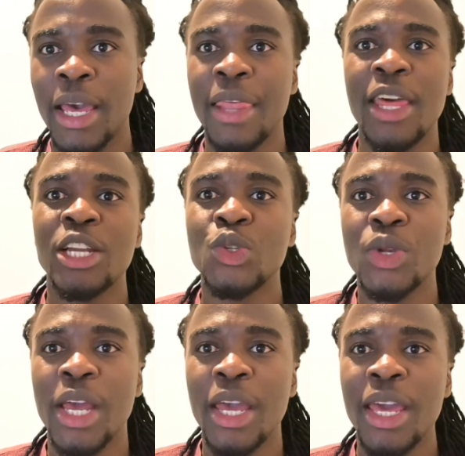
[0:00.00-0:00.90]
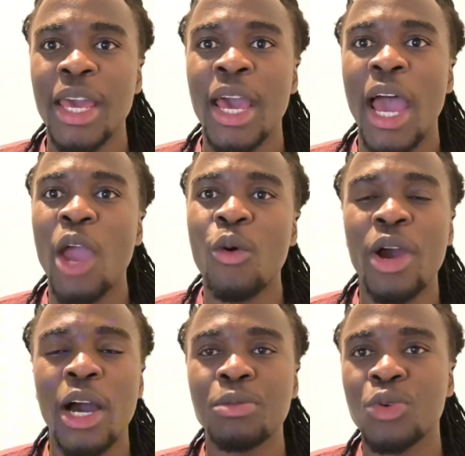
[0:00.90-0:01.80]
And then today I
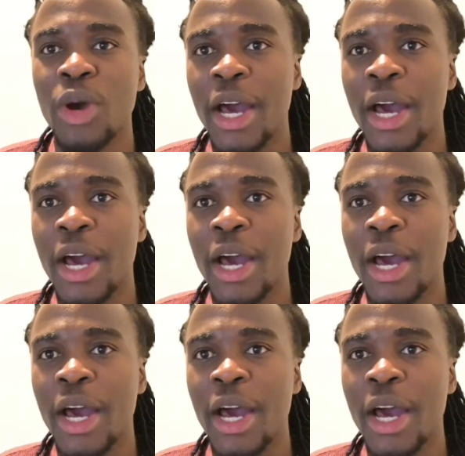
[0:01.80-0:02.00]
woke up to